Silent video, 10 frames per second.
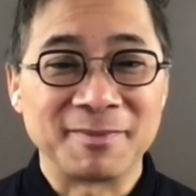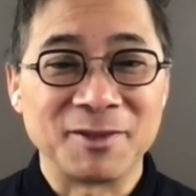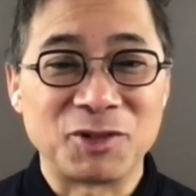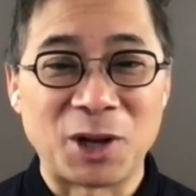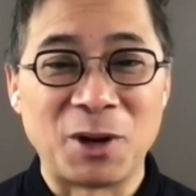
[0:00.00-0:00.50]

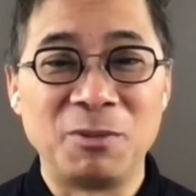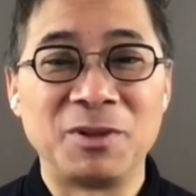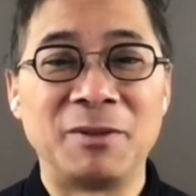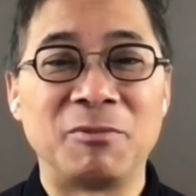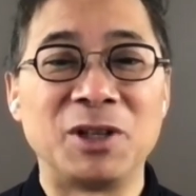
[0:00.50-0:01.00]
So
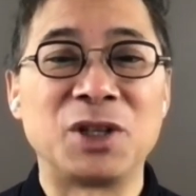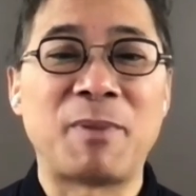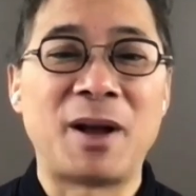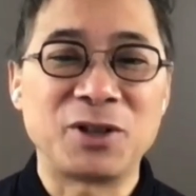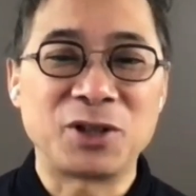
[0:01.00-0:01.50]
the
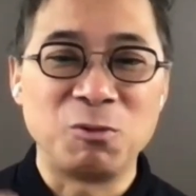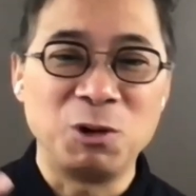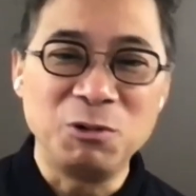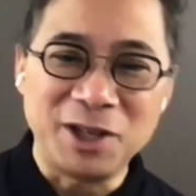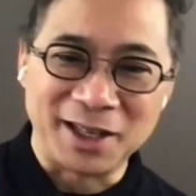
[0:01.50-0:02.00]
response to
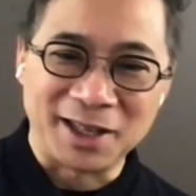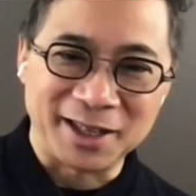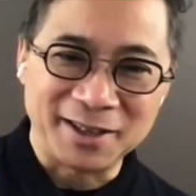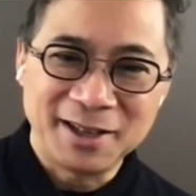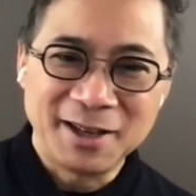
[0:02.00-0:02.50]
wound
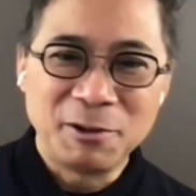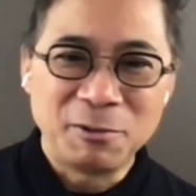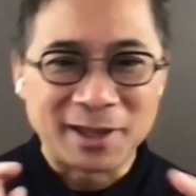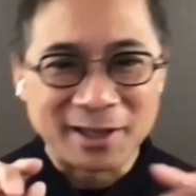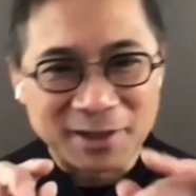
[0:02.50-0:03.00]
healing
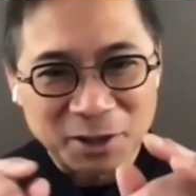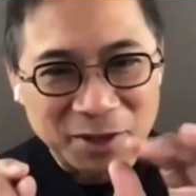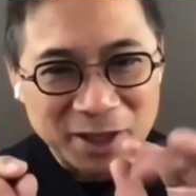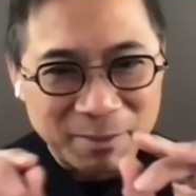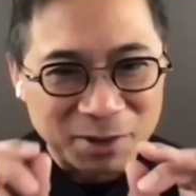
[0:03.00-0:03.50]
with these little
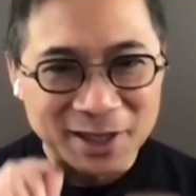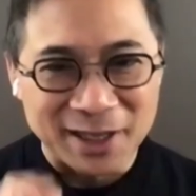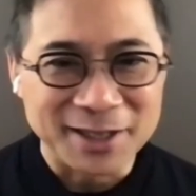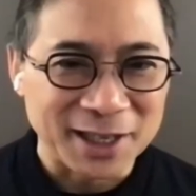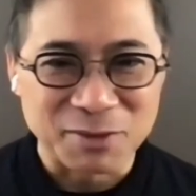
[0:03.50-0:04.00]
nibbles that
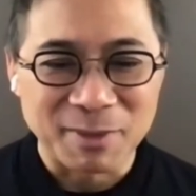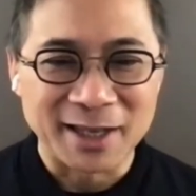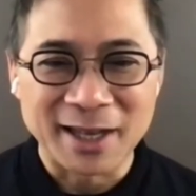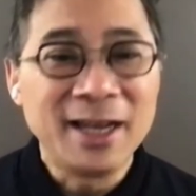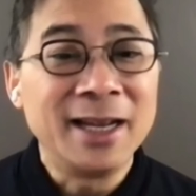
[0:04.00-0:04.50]
insects
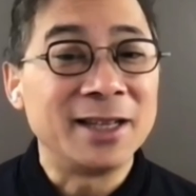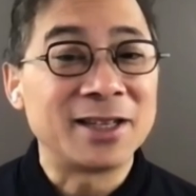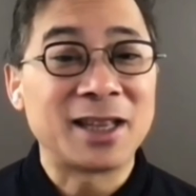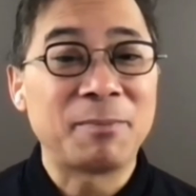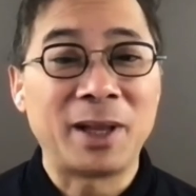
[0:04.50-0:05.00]
make is
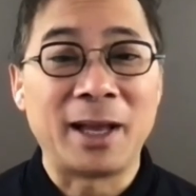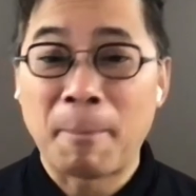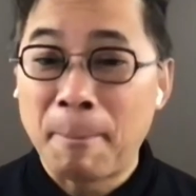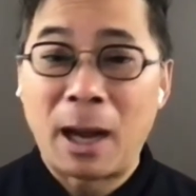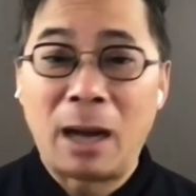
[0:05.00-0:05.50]
that the
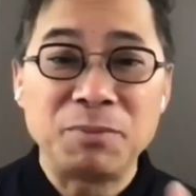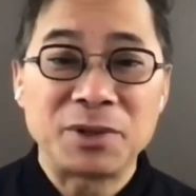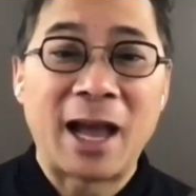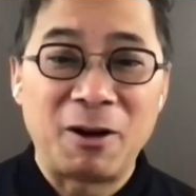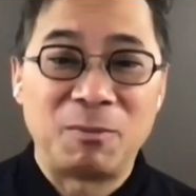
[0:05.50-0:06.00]
plant
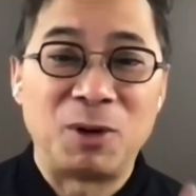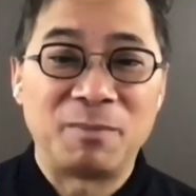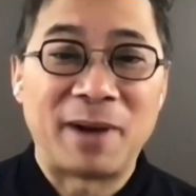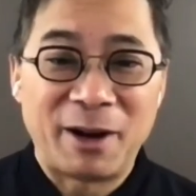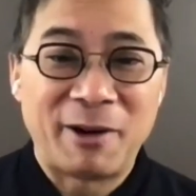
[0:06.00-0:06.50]
pumps out
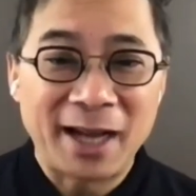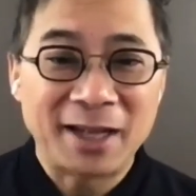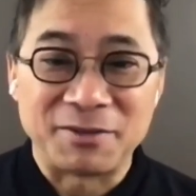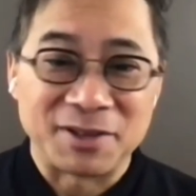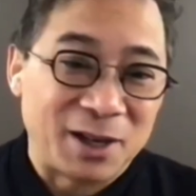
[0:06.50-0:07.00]
more
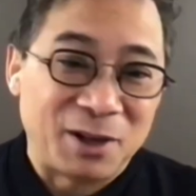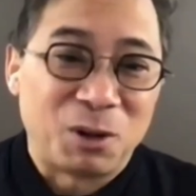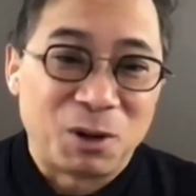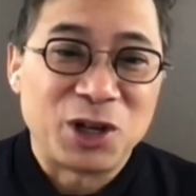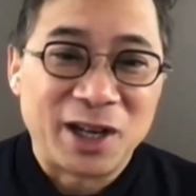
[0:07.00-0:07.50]
bioactives like
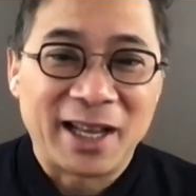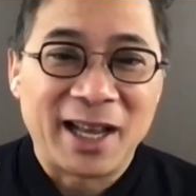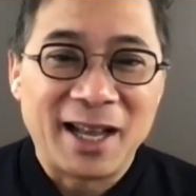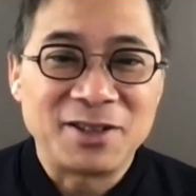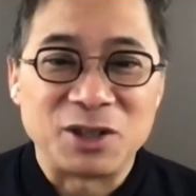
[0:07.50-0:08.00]
chlorogenic
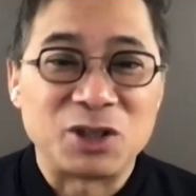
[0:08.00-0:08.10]
acid.